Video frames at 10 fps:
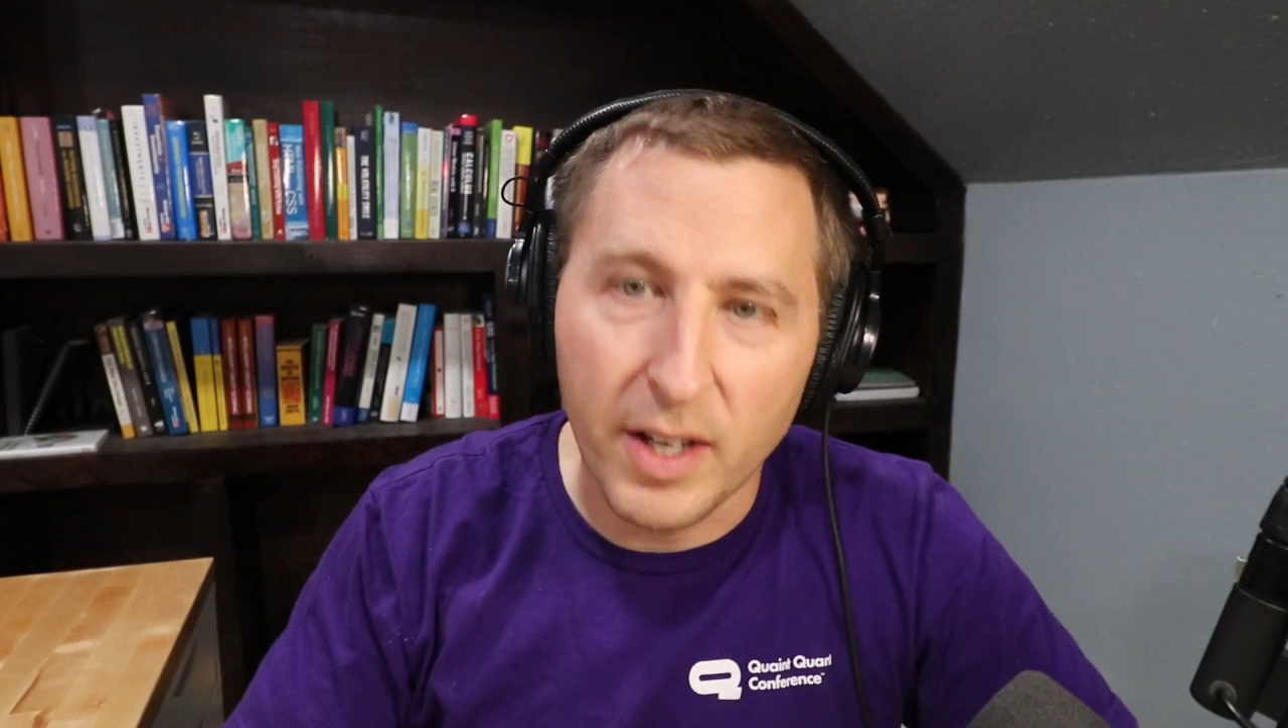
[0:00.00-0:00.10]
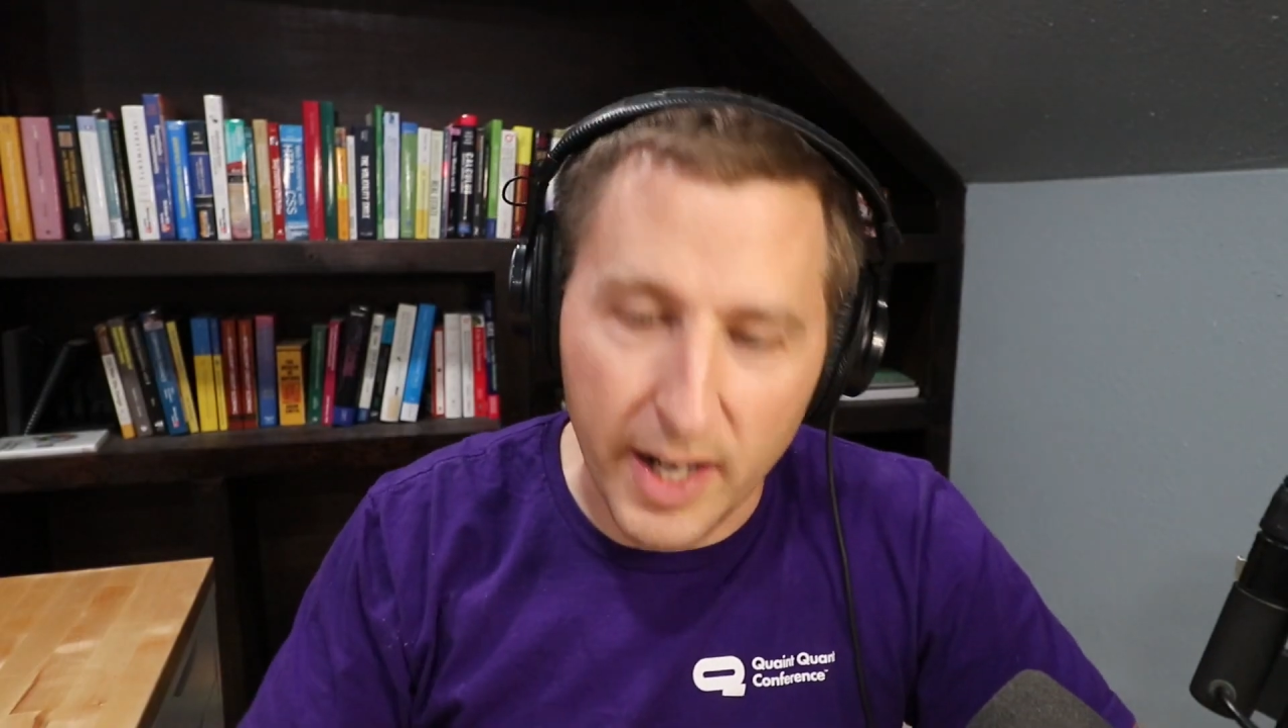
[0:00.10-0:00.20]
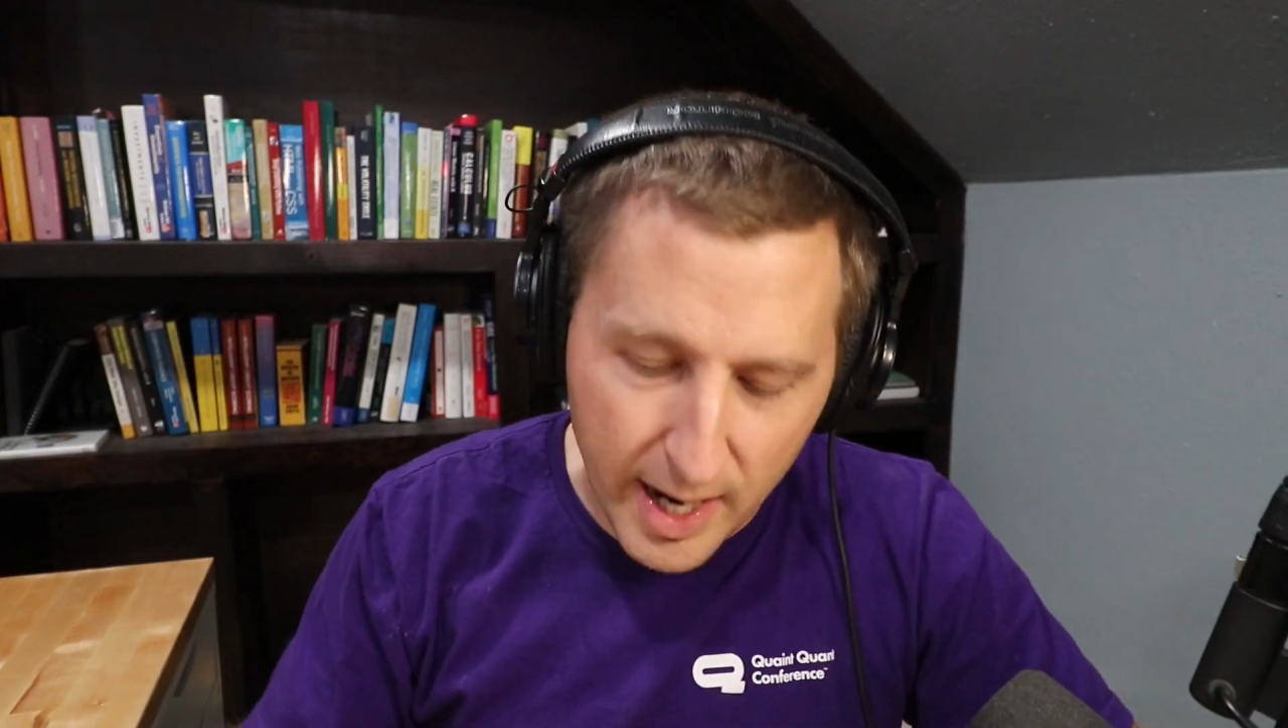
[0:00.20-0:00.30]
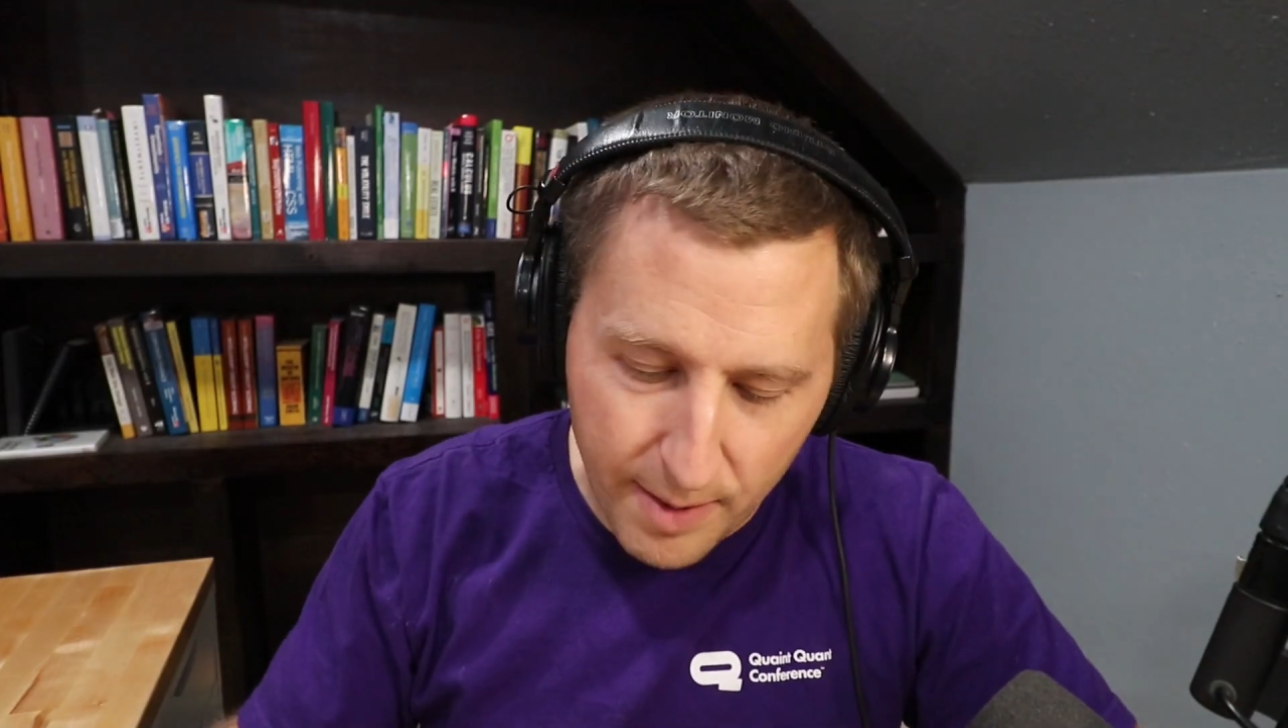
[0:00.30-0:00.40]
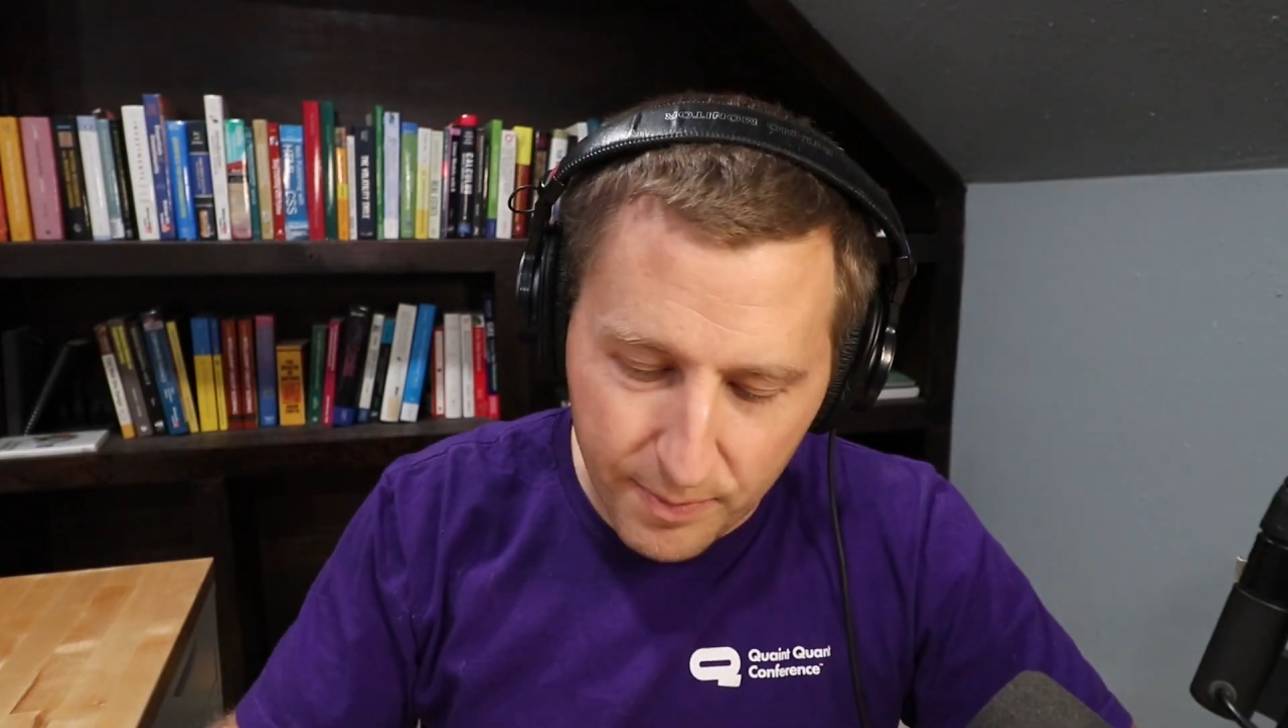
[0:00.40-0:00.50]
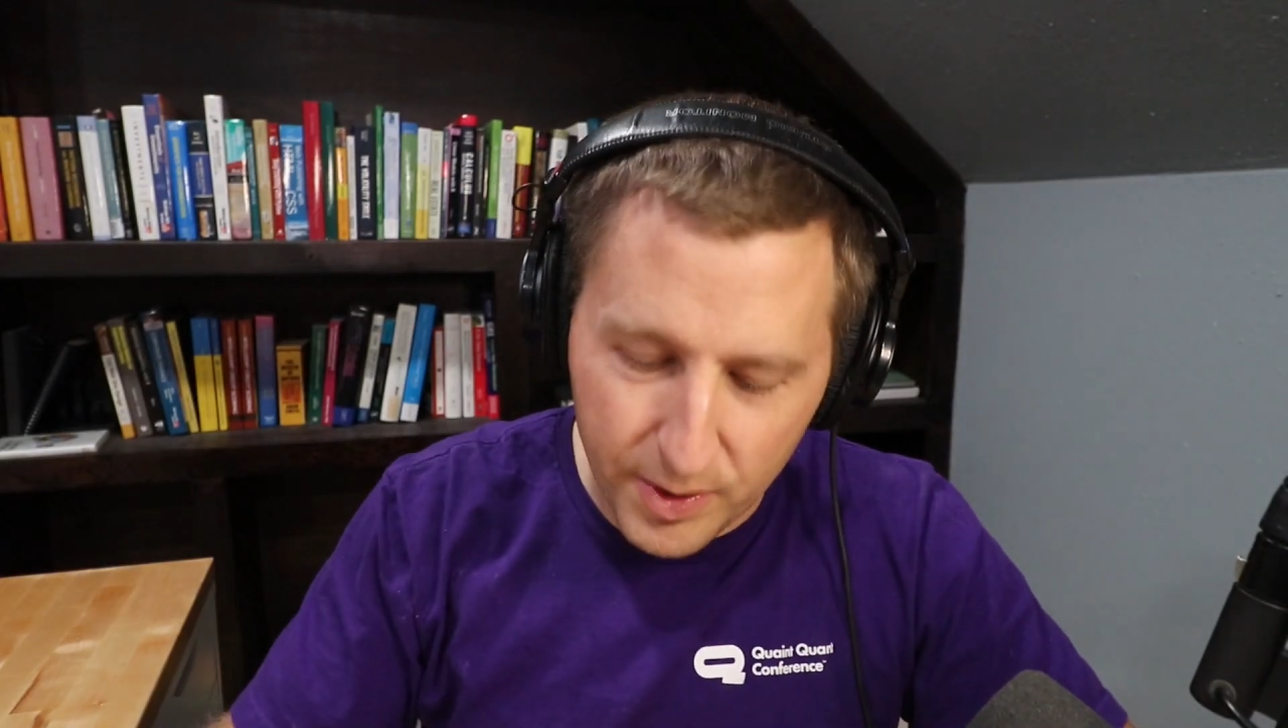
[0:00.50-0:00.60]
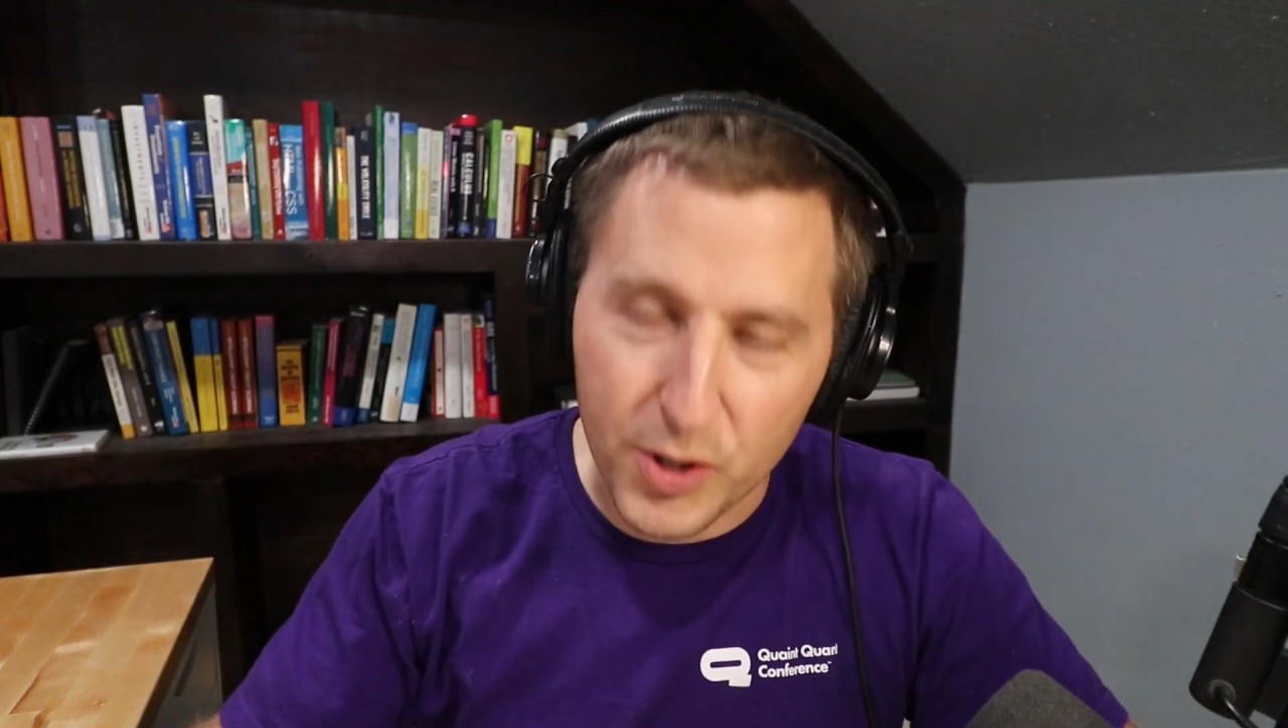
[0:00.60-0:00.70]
the